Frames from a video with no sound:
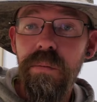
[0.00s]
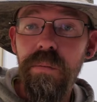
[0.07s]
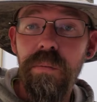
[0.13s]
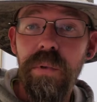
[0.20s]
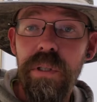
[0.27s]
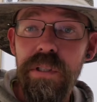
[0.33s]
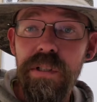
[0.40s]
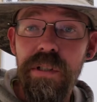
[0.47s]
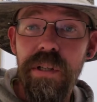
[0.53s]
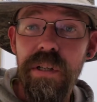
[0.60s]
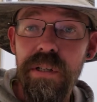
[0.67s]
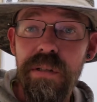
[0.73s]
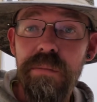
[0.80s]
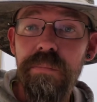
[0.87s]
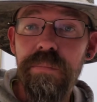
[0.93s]
with
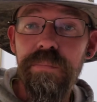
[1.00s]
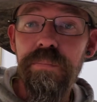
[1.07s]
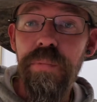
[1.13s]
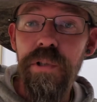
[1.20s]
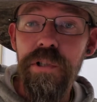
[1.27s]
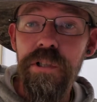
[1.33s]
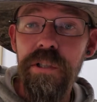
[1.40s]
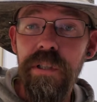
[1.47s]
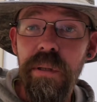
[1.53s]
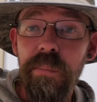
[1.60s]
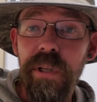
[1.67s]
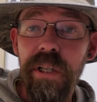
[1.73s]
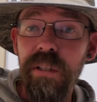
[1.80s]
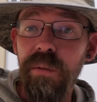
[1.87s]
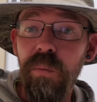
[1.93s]
just pushing the
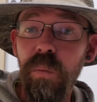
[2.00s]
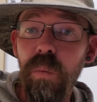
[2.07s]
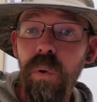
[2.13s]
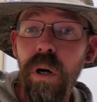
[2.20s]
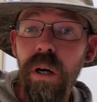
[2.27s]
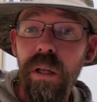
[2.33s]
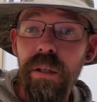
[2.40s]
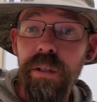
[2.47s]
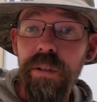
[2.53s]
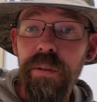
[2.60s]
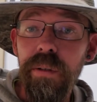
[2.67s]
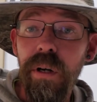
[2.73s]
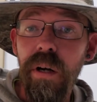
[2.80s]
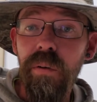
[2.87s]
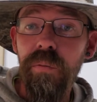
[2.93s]
button while
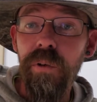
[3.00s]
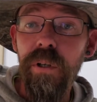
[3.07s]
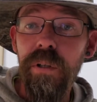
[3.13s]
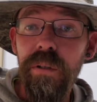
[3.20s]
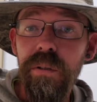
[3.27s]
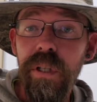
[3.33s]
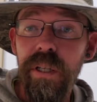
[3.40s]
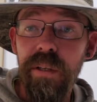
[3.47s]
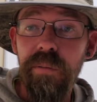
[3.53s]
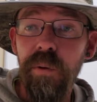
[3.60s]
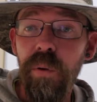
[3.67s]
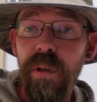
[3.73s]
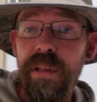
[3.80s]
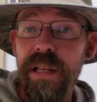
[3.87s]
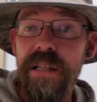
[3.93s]
you're off-road. Like if you
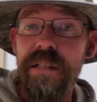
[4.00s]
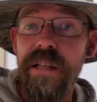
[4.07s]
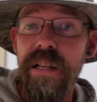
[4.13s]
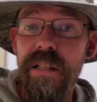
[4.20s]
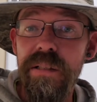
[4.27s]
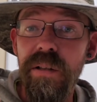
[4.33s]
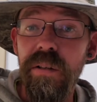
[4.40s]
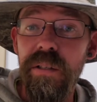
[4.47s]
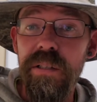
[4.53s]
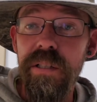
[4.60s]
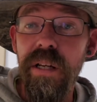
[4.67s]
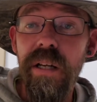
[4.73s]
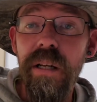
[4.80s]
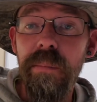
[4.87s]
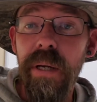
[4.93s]
want that stance all the
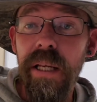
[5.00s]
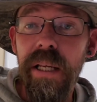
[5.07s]
time, I